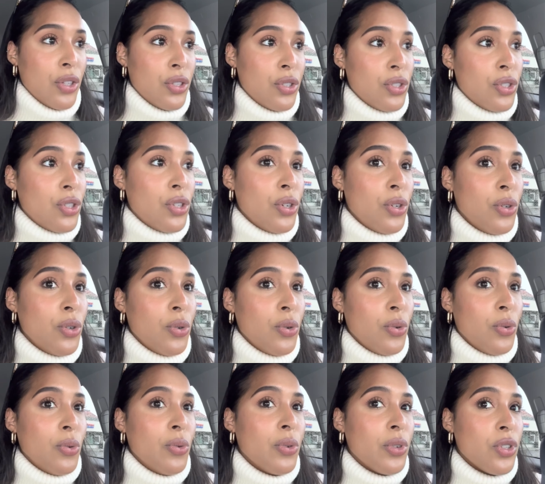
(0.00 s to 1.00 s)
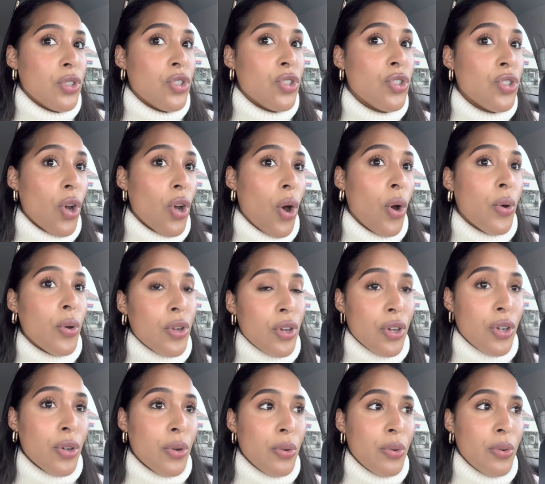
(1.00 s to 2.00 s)
to show
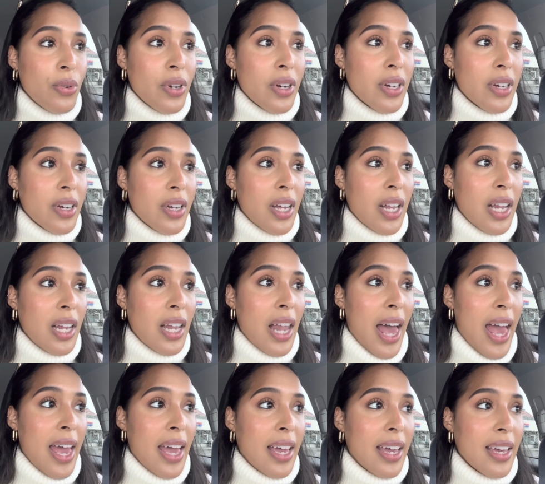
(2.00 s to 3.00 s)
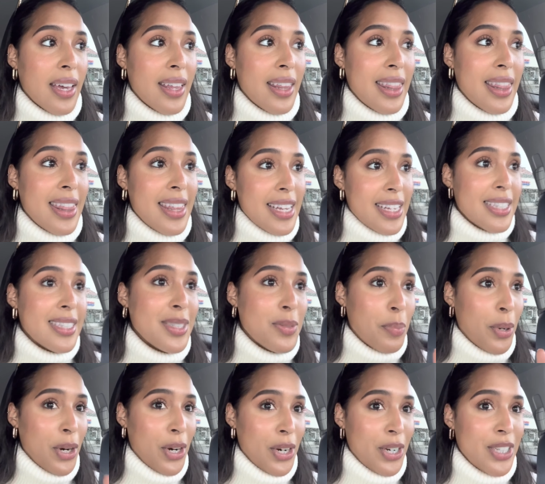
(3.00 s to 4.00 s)
you like this
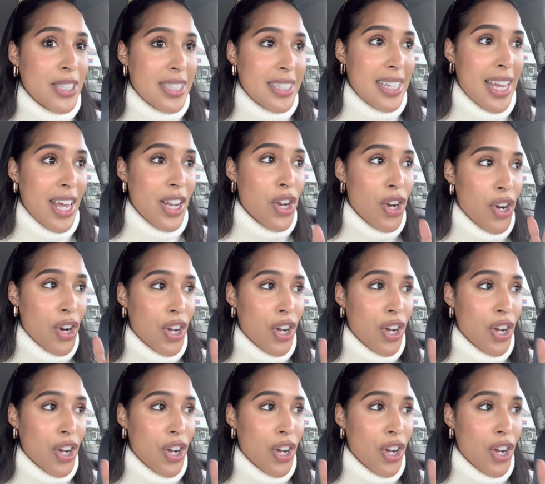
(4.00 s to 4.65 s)
person, you're